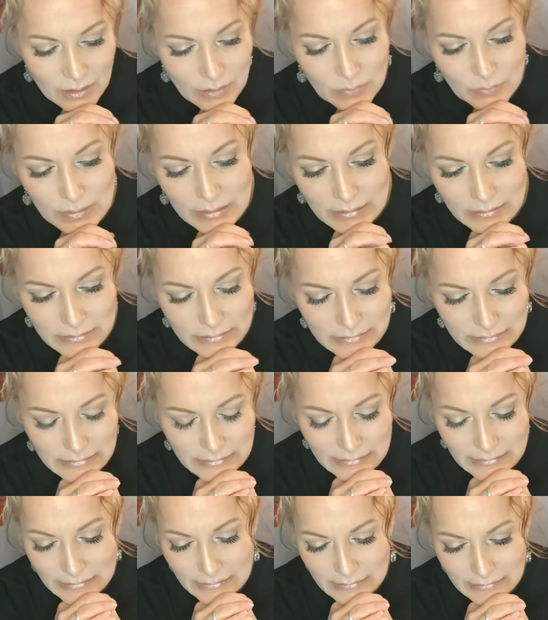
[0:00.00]
Well,
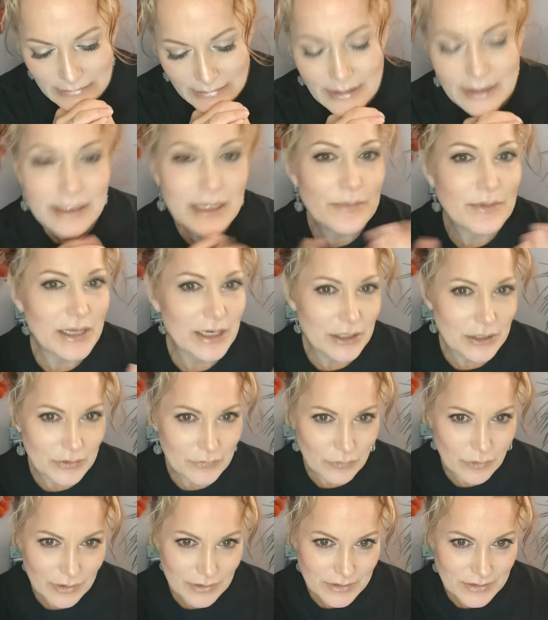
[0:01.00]
I ended up getting a
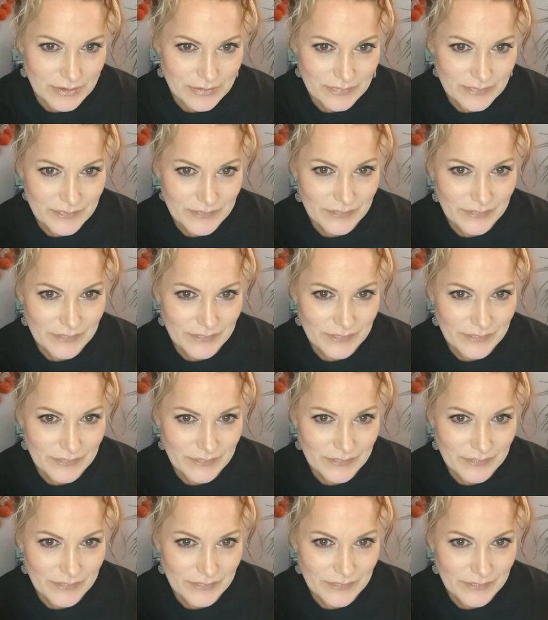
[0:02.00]
divorce.